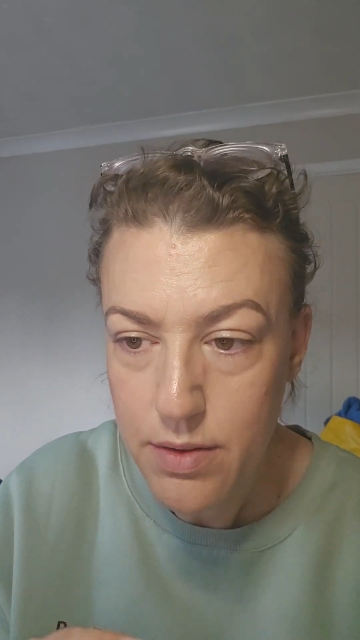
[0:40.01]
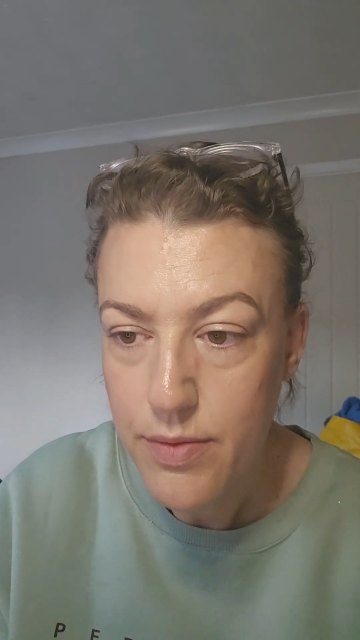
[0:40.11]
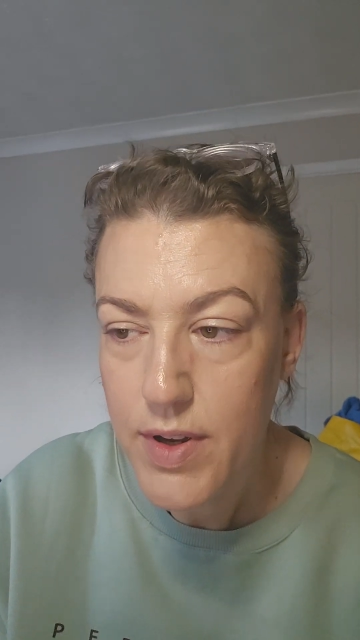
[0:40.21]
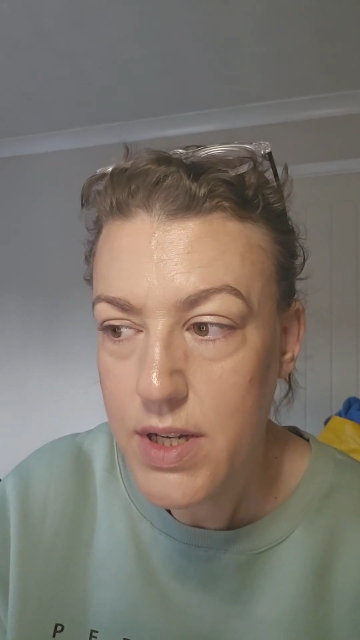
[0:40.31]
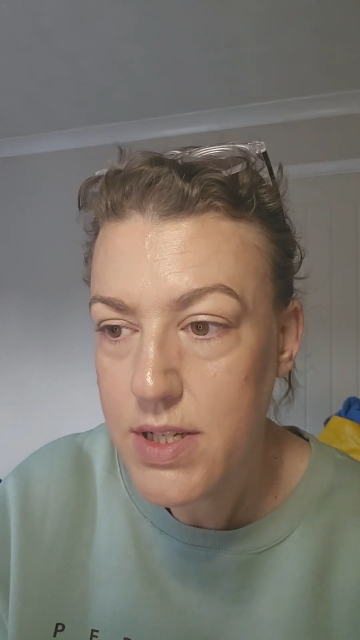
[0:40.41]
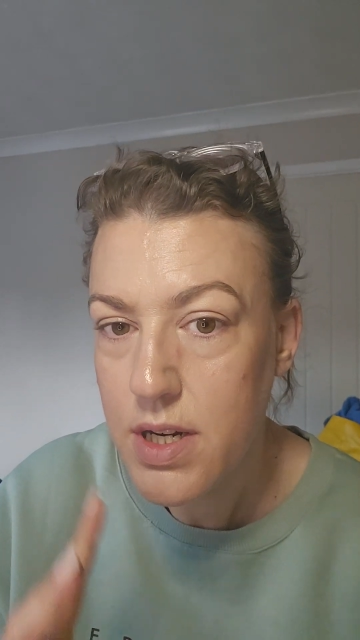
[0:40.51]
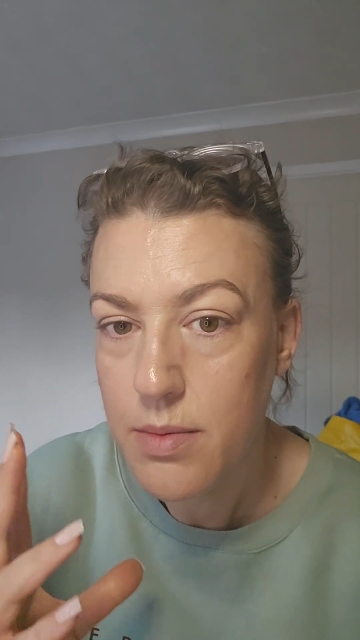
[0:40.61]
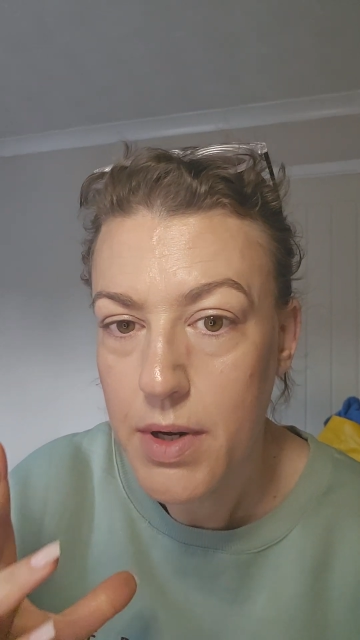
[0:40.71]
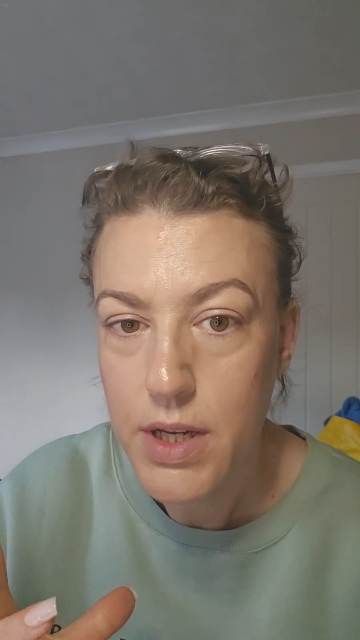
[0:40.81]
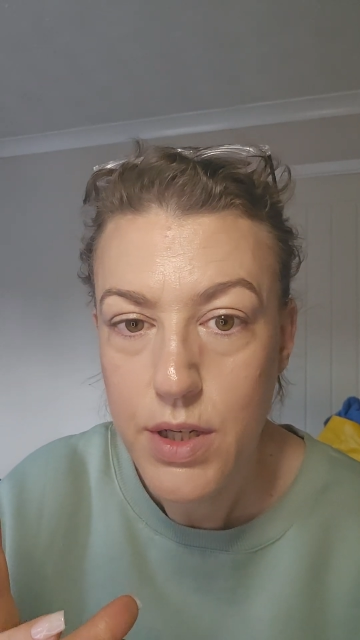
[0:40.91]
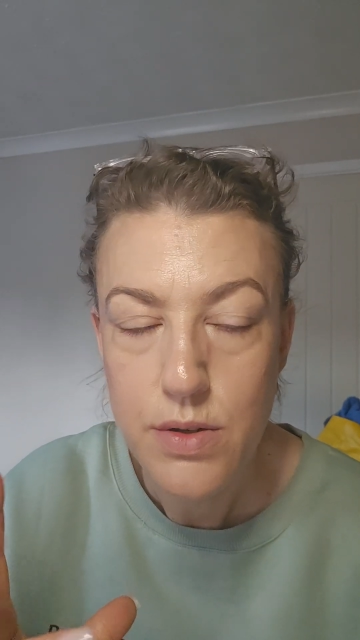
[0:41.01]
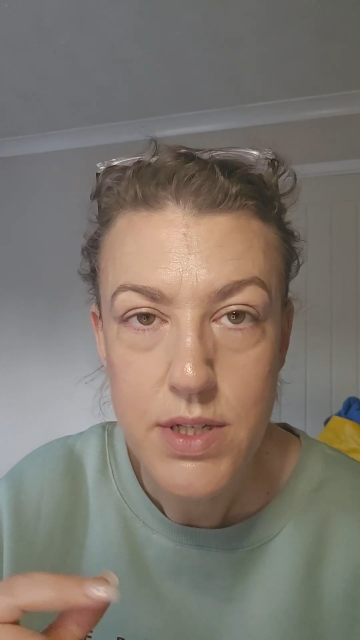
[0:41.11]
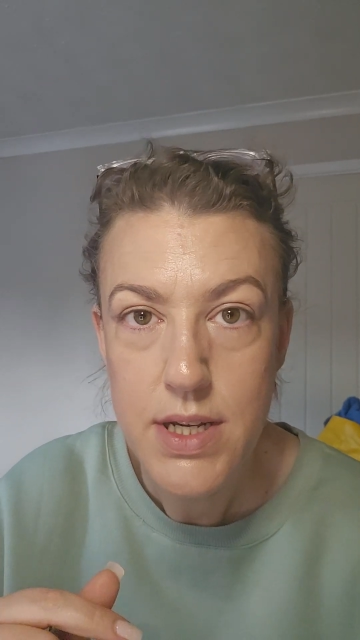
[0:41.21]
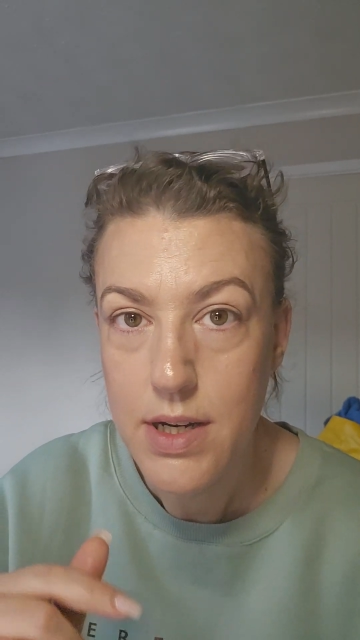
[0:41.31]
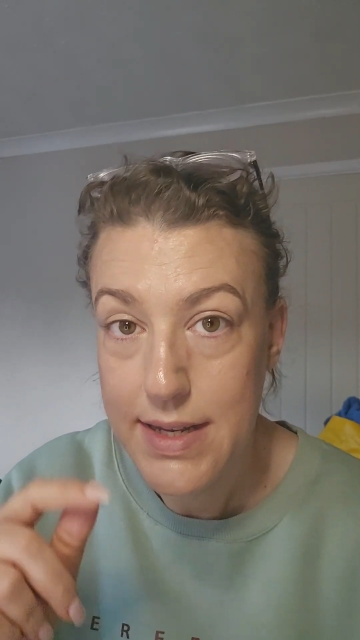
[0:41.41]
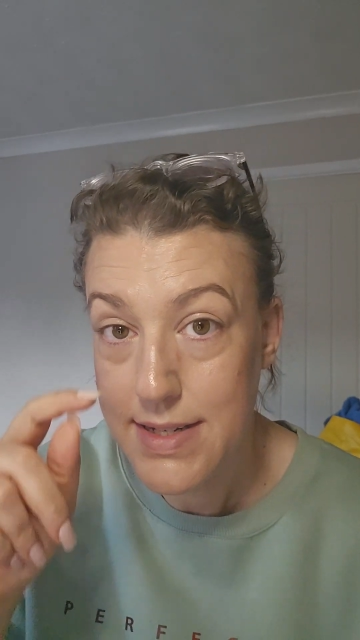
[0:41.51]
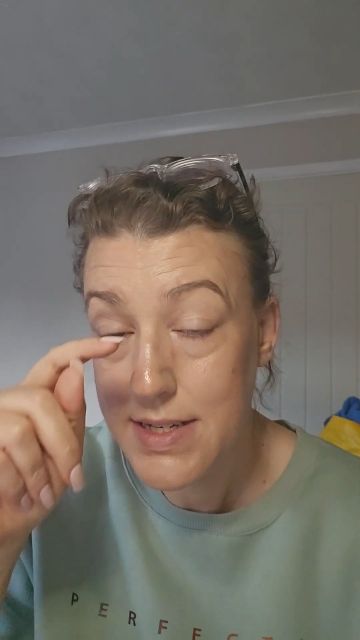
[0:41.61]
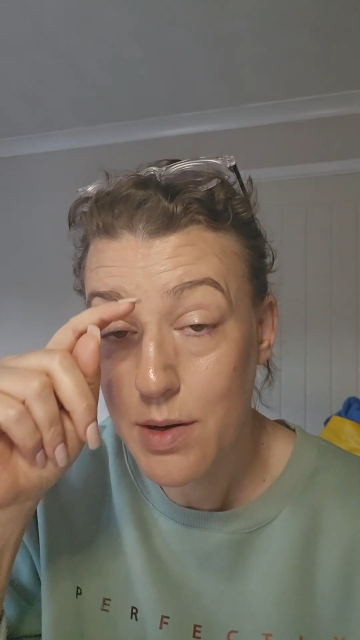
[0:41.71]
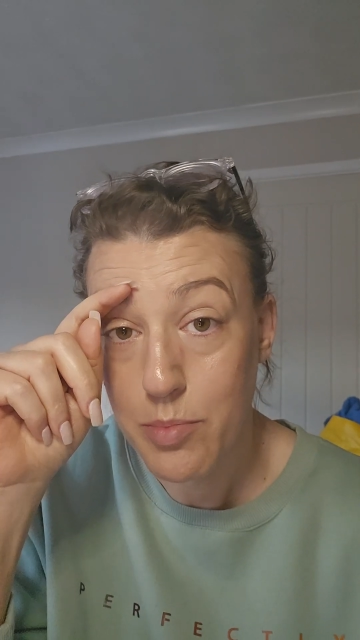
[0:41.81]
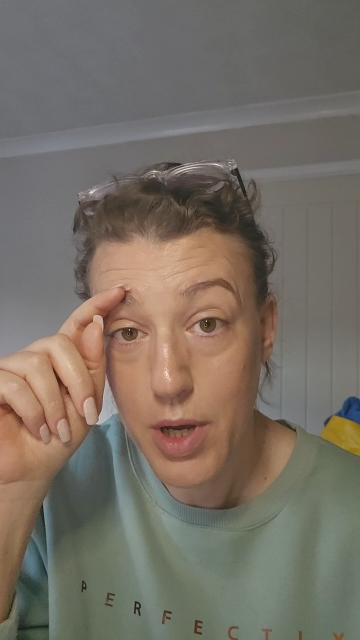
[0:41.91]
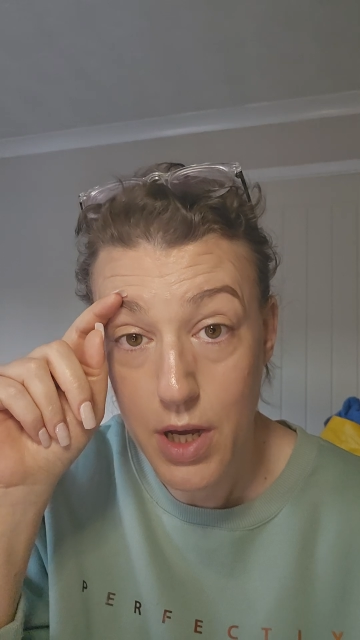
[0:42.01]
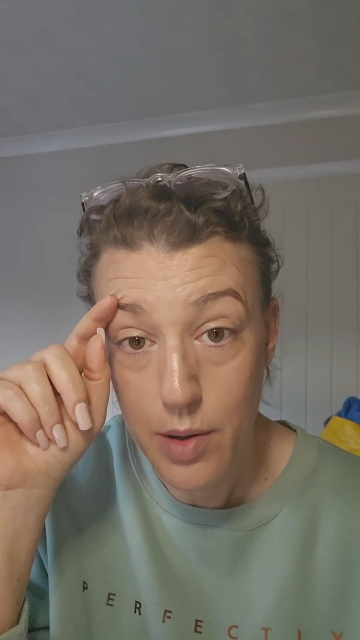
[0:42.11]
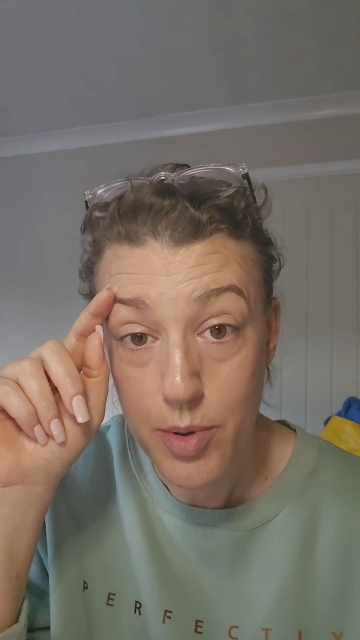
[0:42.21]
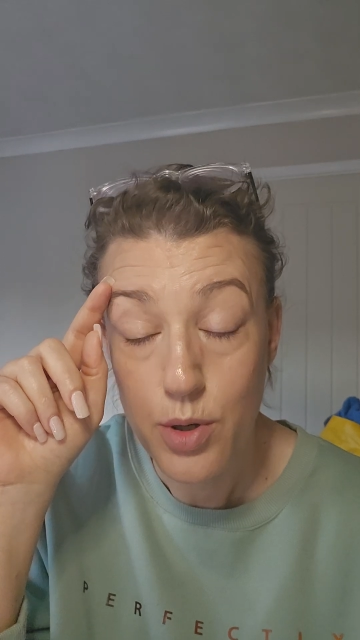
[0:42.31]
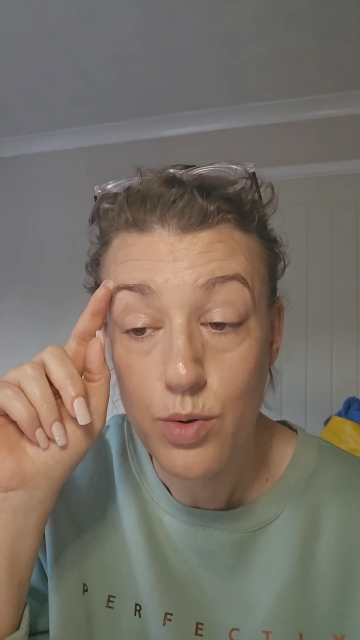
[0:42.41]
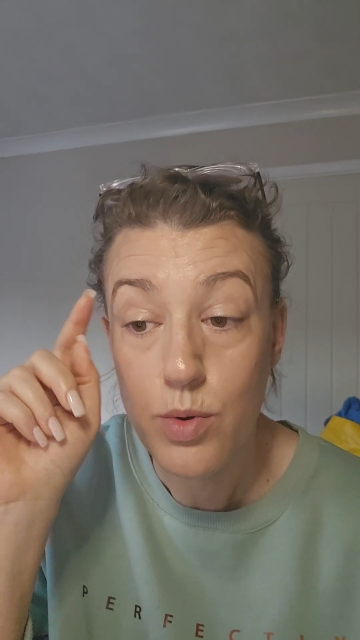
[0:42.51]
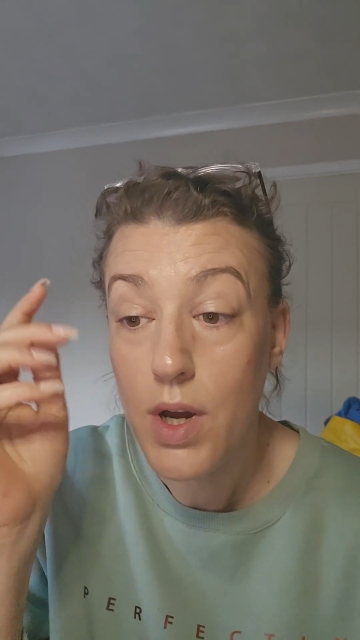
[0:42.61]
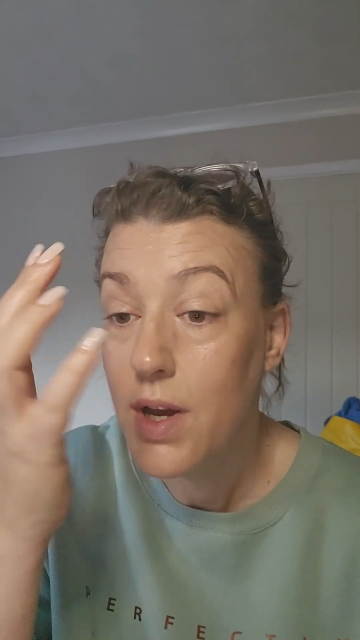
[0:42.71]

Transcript: The first time I used it I ended up purple.